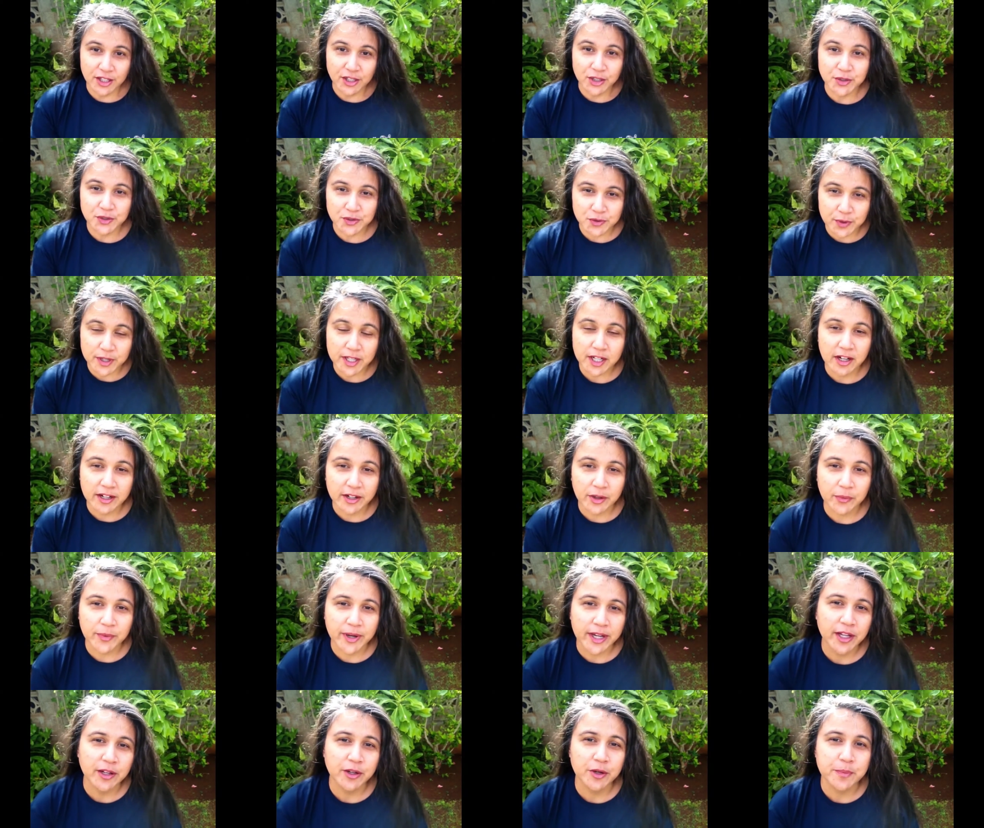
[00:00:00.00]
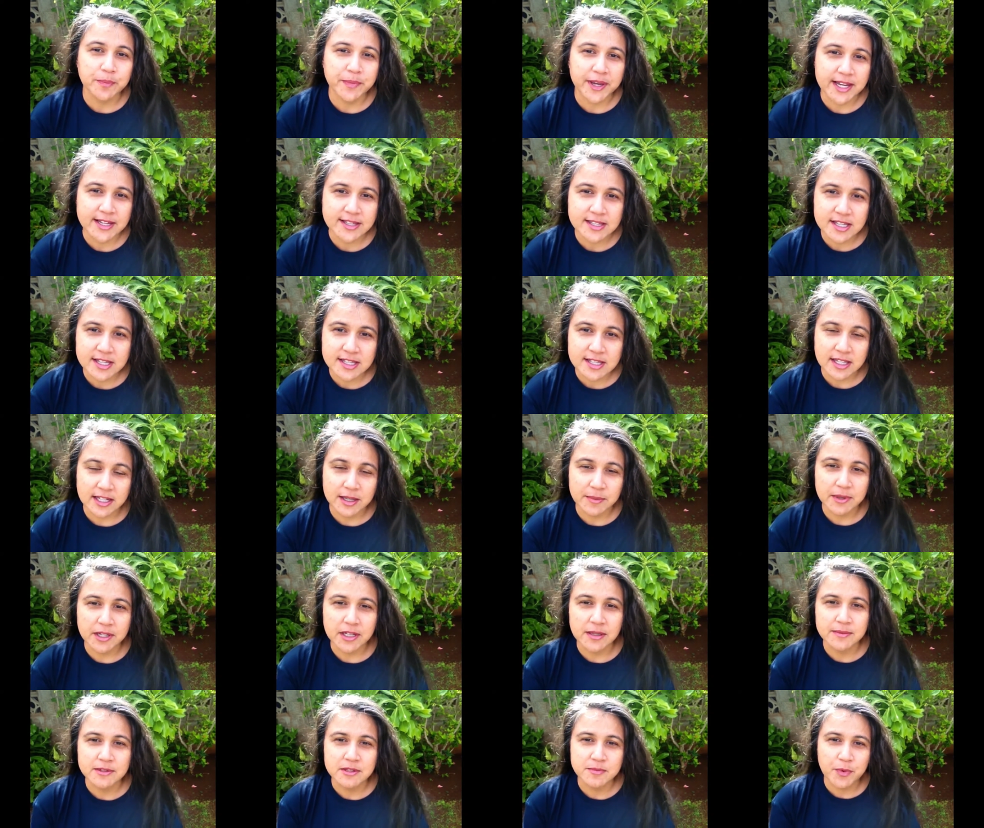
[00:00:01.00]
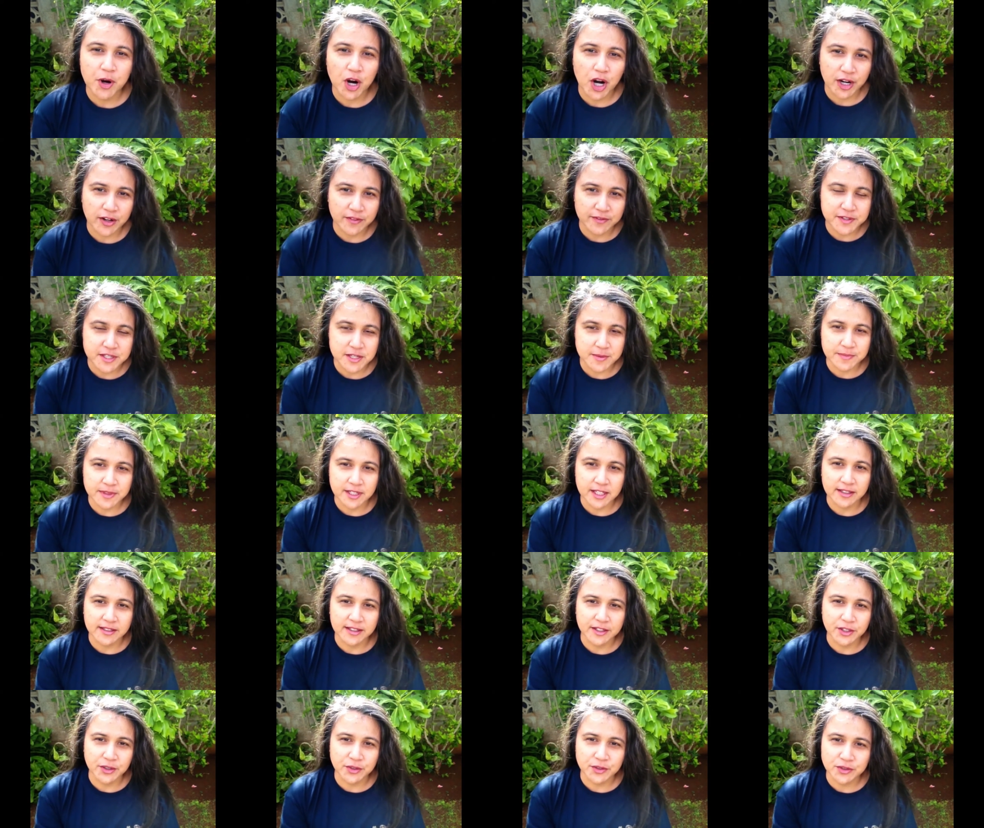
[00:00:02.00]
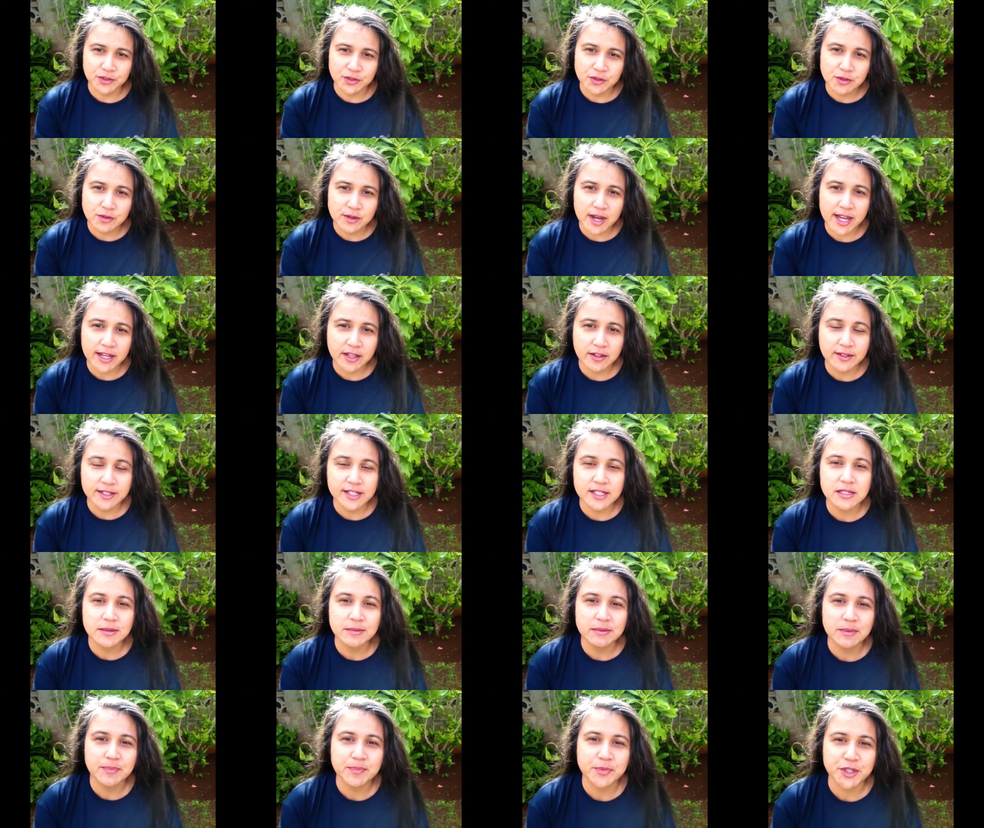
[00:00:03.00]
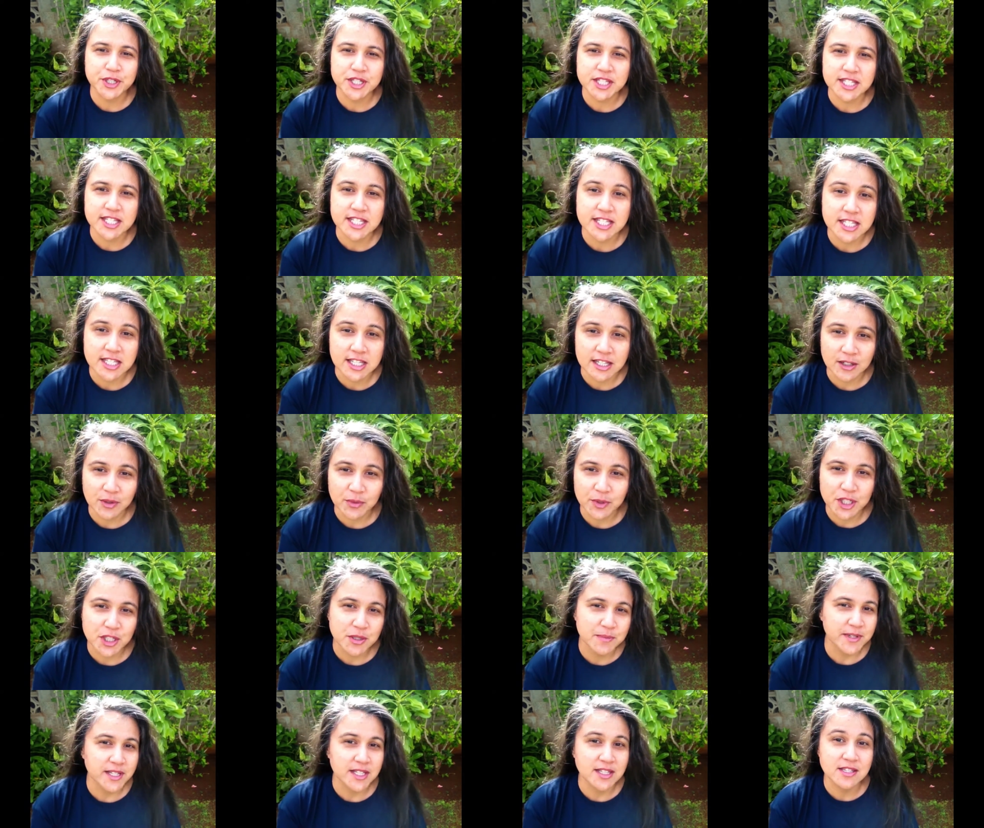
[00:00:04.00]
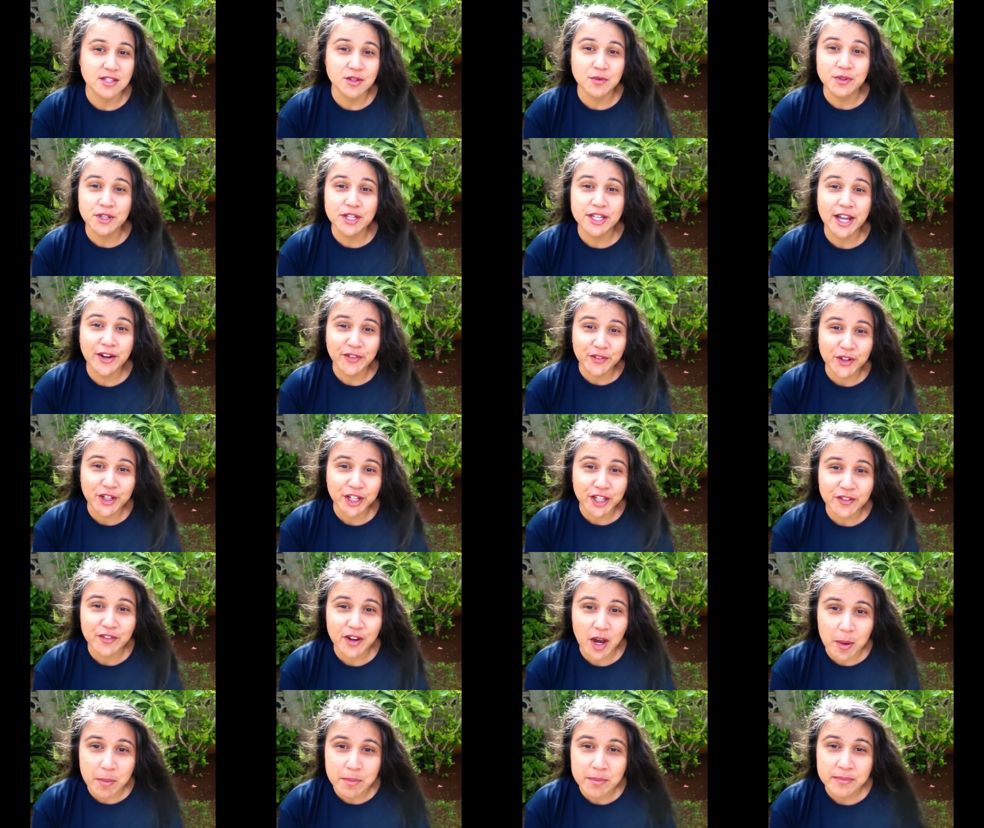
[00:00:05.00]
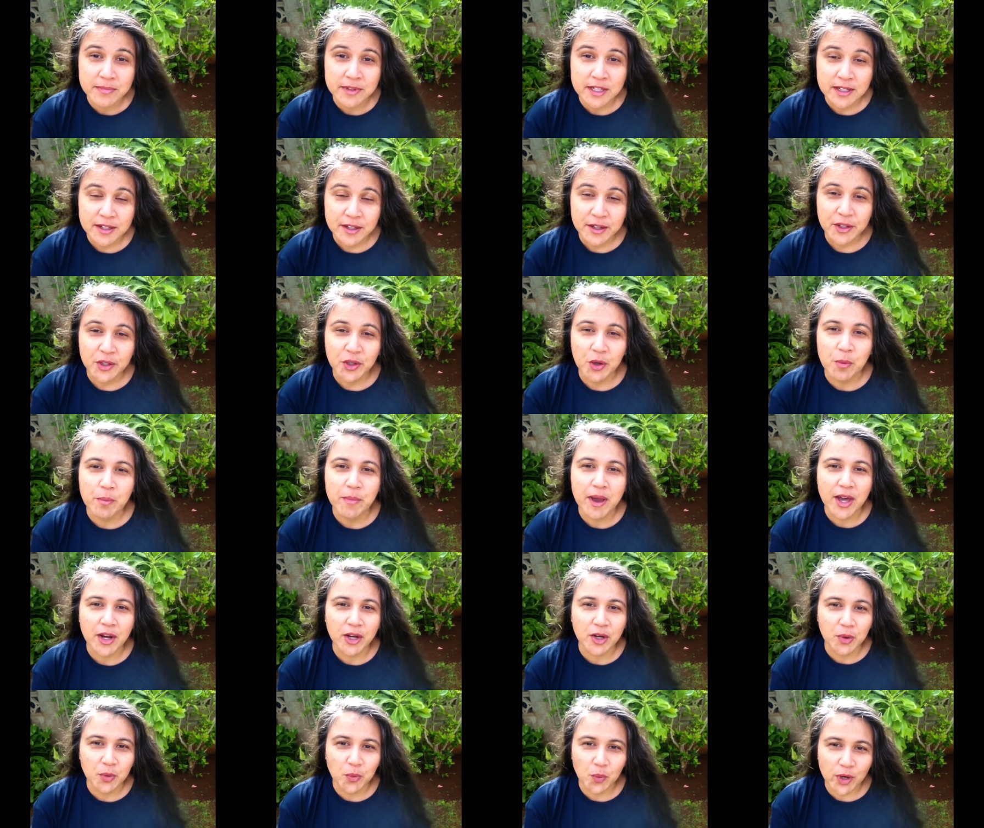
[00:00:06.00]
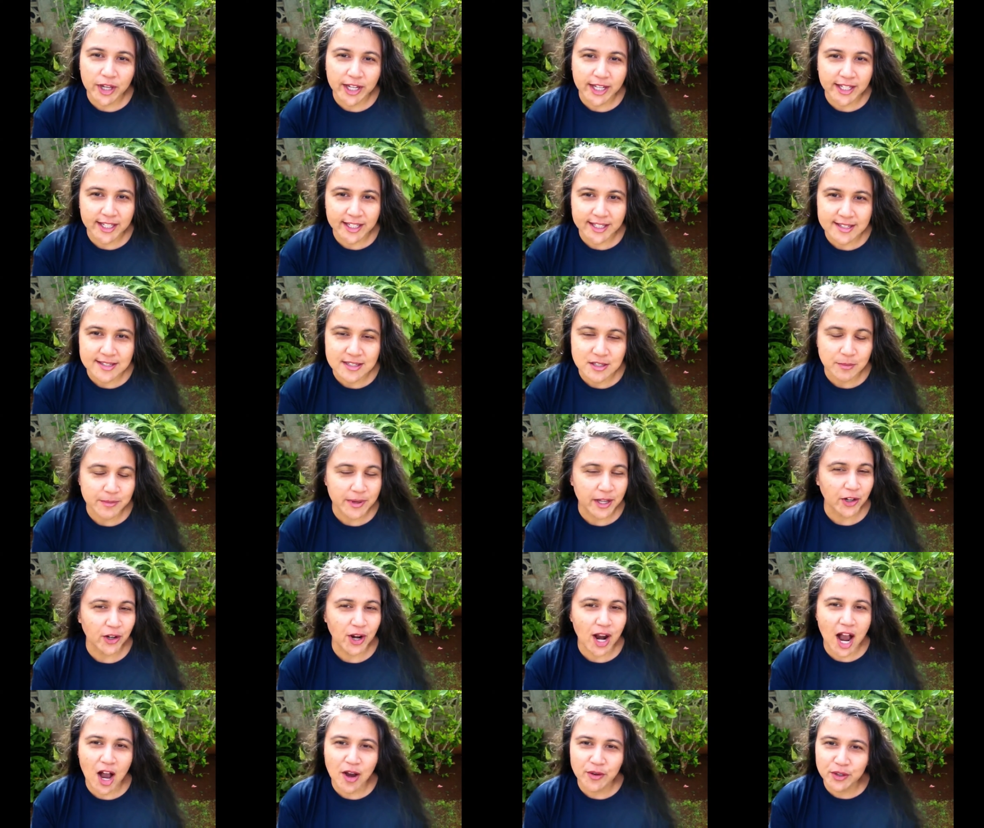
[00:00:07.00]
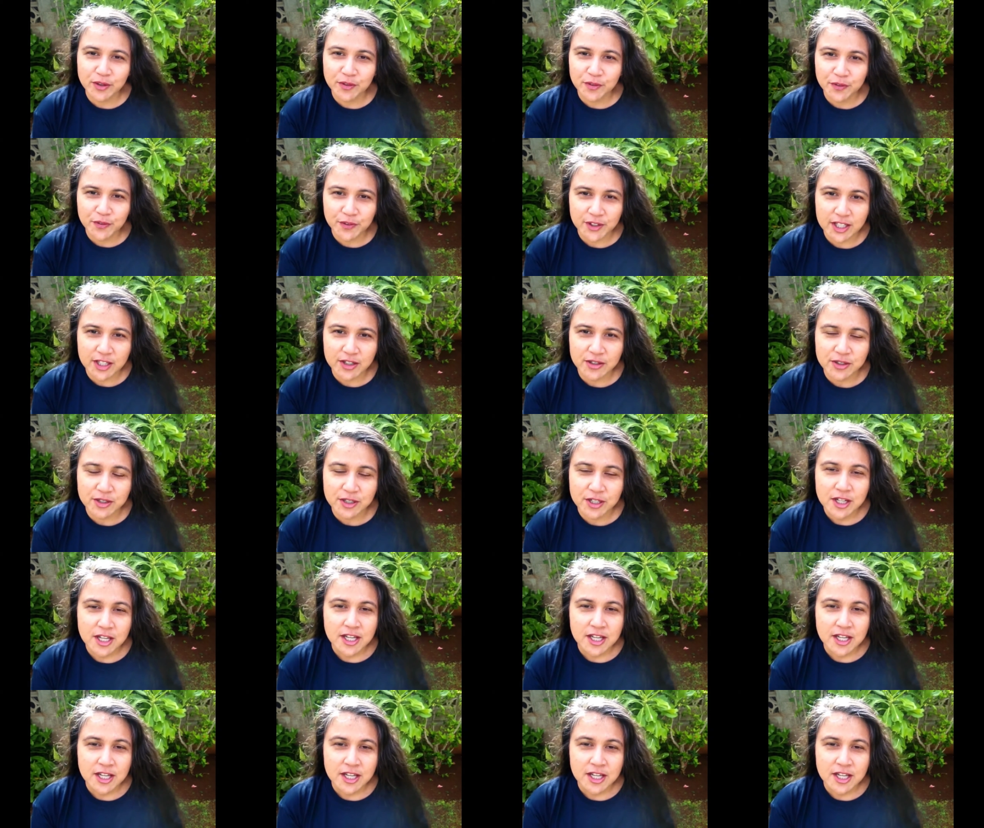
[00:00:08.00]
you do it on a regular basis and it becomes part of something that you do. And you need to be persistent, which means you never give up, no matter what it is, no matter how you feel,